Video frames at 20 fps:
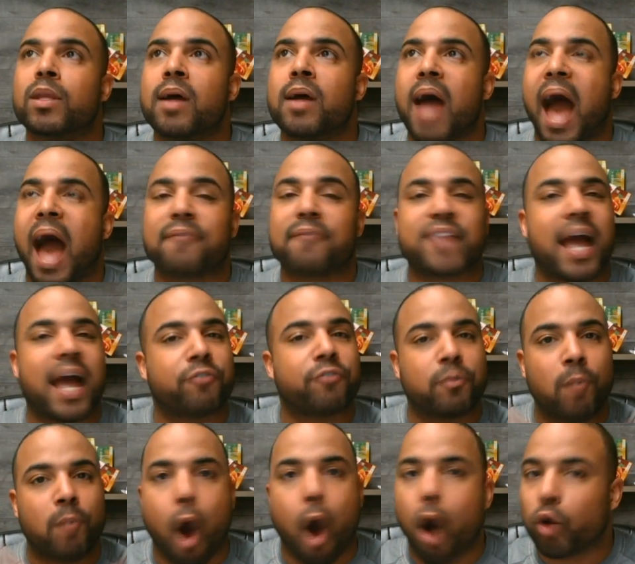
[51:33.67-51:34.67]
I've got
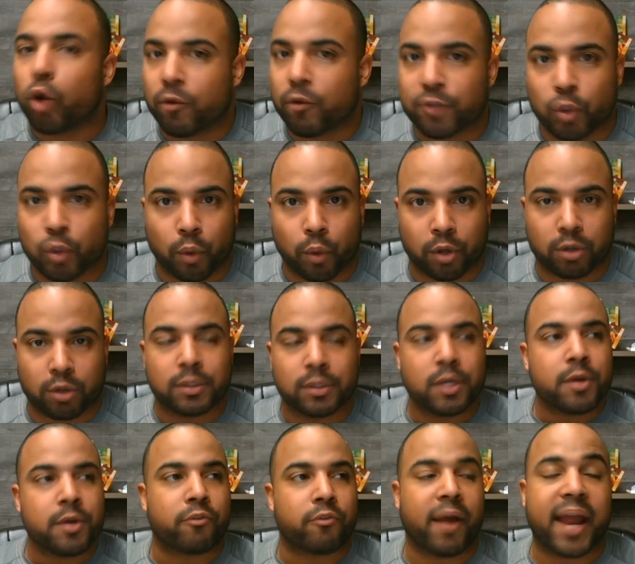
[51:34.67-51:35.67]
from all over the world,
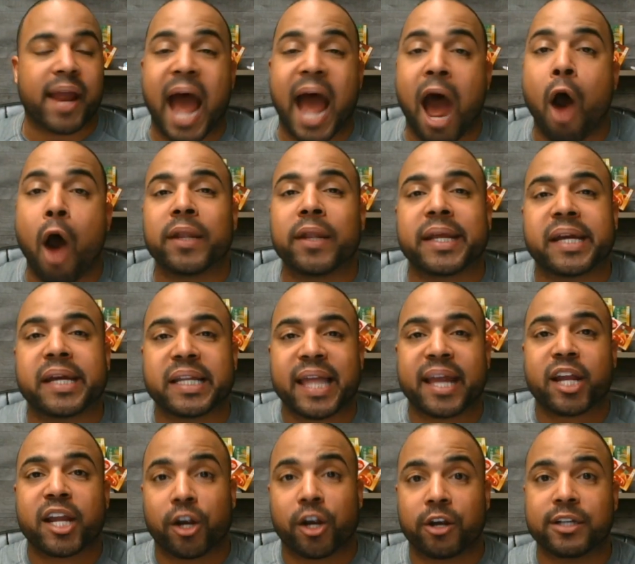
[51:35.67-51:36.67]
right? I only
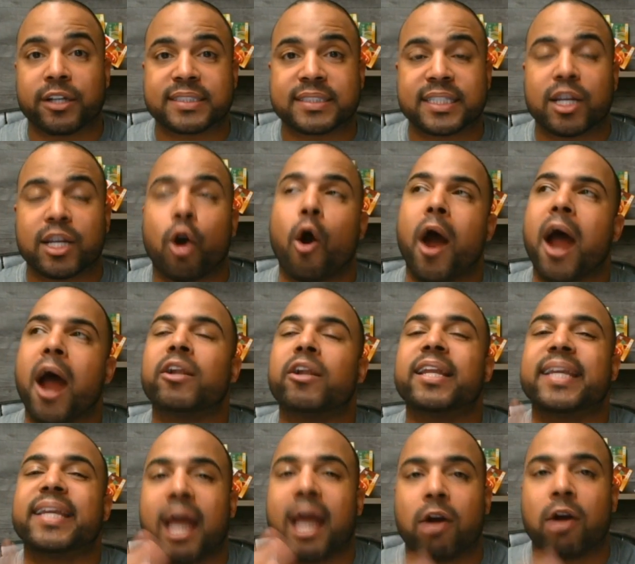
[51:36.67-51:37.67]
collect currency or I
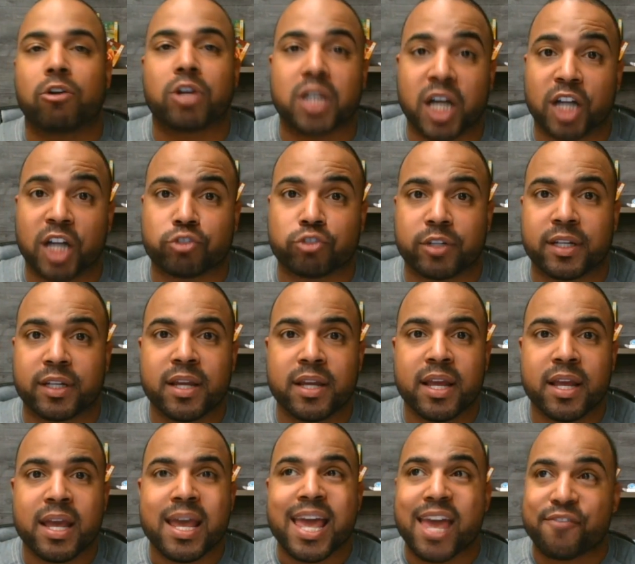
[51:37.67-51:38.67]
only count a country
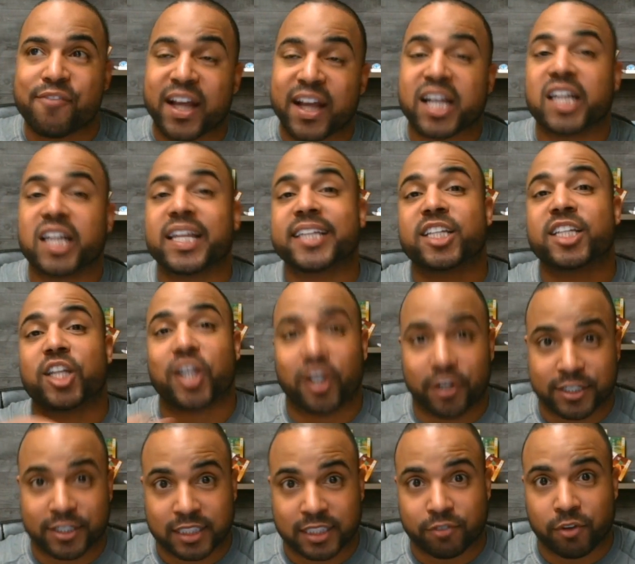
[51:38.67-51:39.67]
if I collected
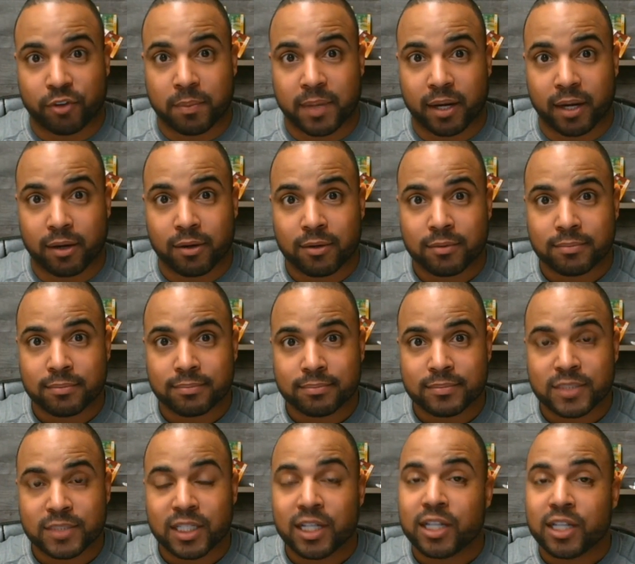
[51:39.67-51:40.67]
currency from there.
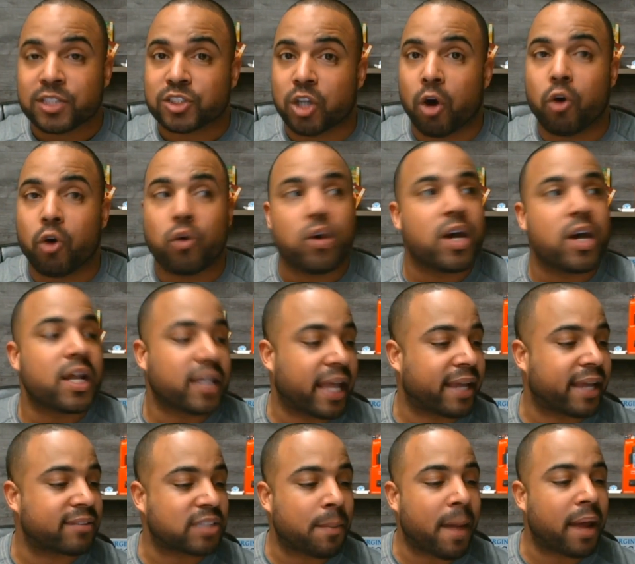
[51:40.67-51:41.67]
So
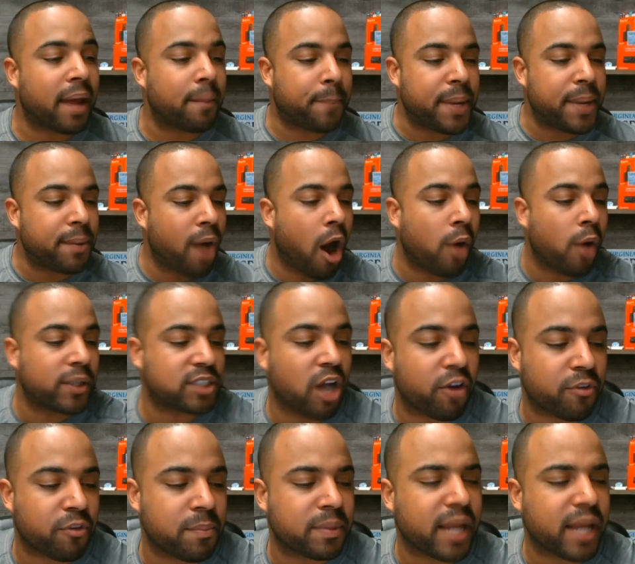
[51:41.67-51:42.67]
like if people always
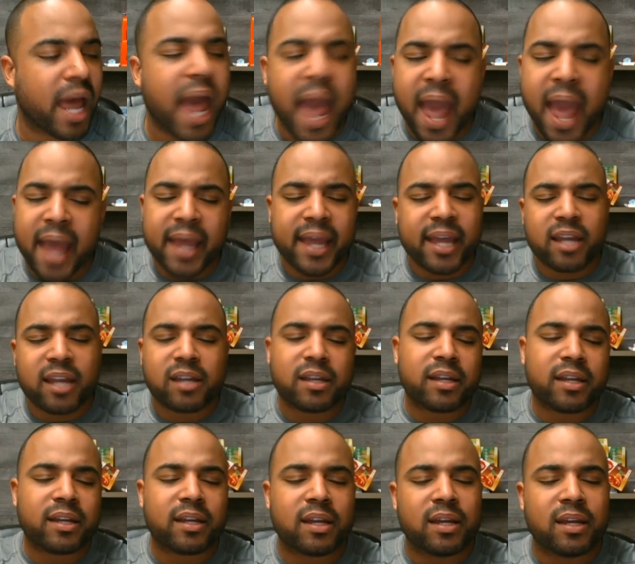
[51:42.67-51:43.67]
offer me like,
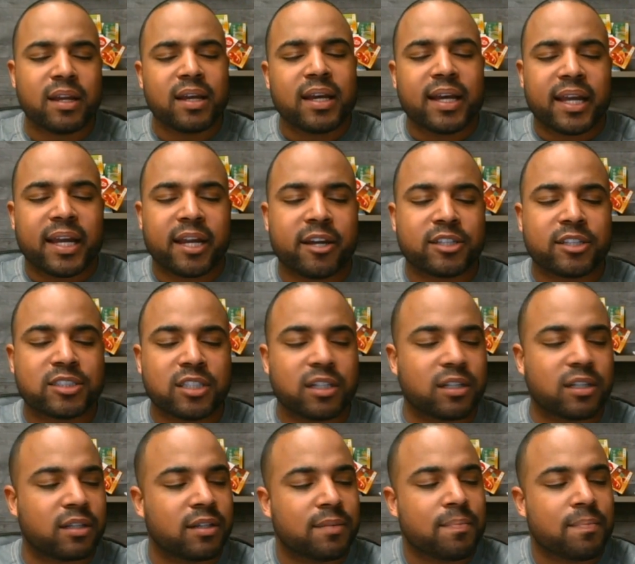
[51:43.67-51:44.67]
hey, here's
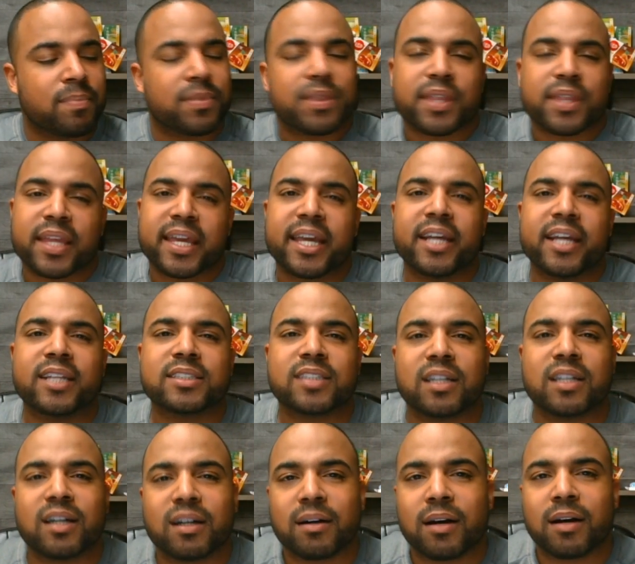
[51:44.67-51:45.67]
a
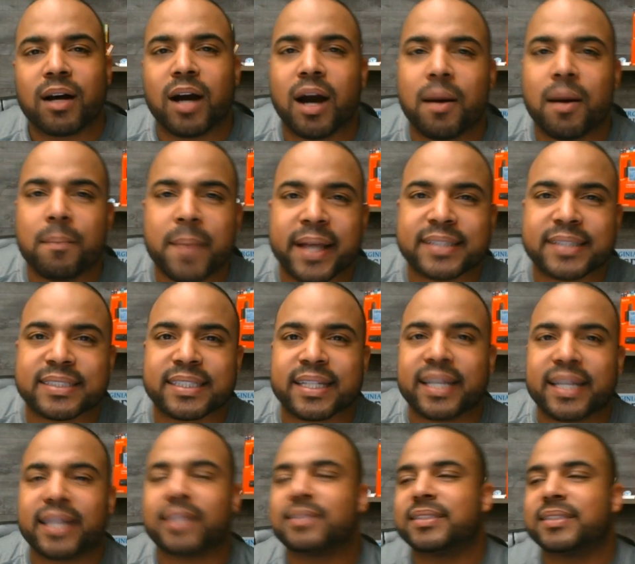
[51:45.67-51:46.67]

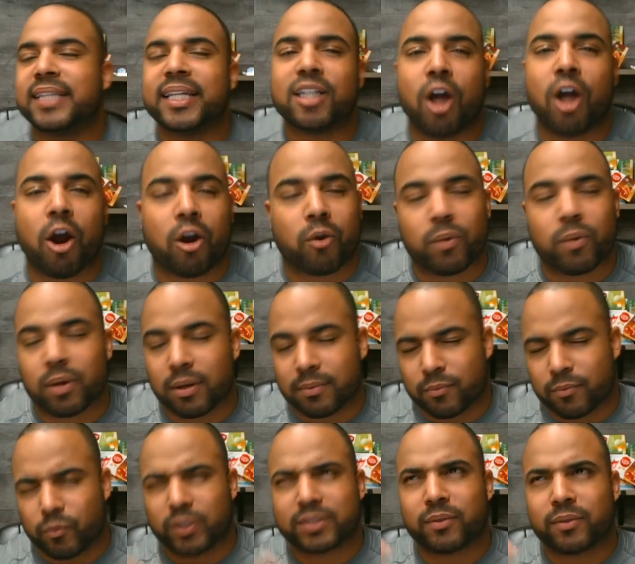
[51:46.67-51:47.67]
Mexican dinar,
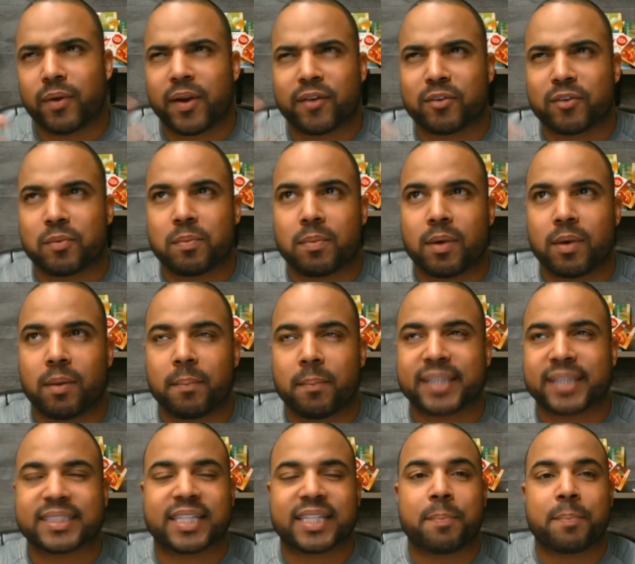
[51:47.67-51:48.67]
whatever,
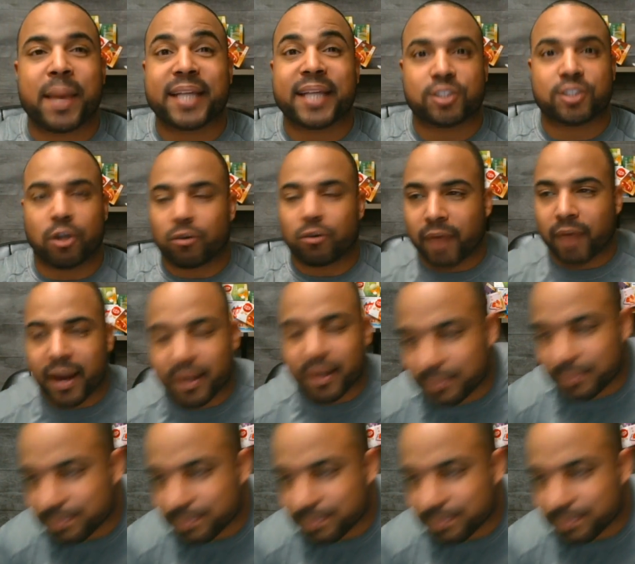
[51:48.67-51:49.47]
Mexican peso, right?